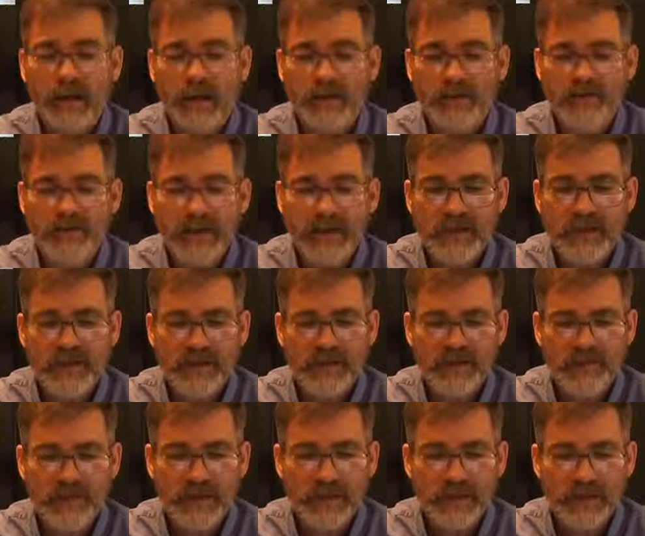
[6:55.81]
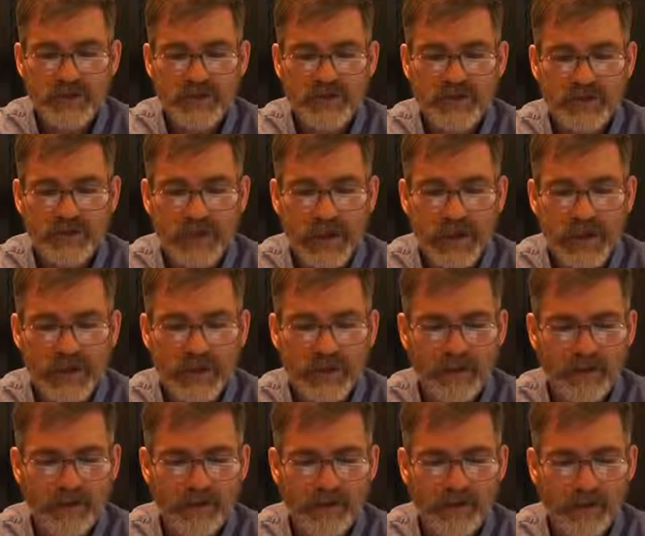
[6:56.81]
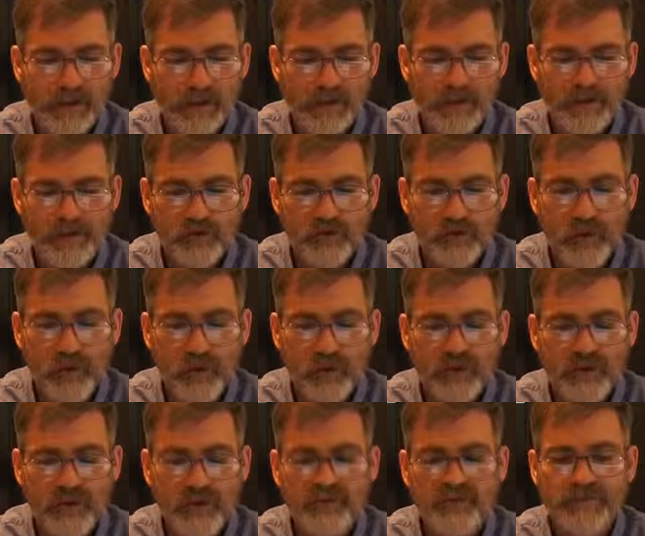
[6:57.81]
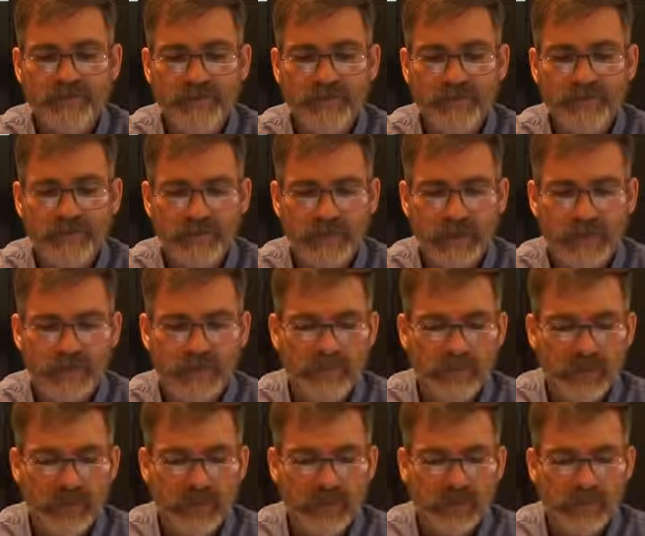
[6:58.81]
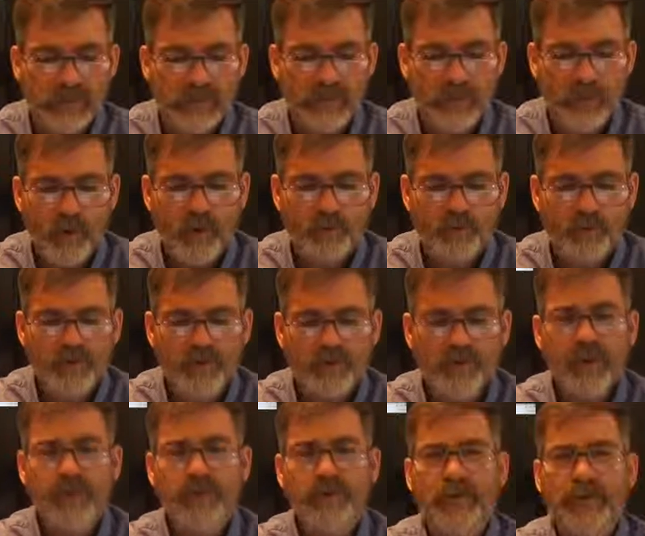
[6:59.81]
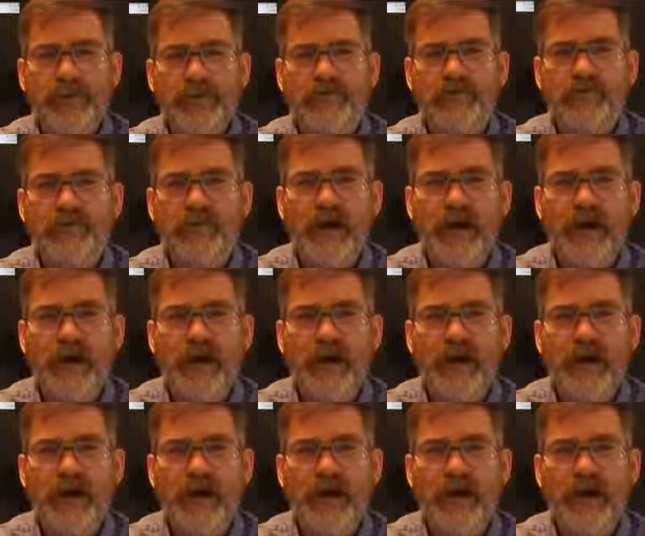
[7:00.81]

take these regions back under their control. They have since been more of a separatist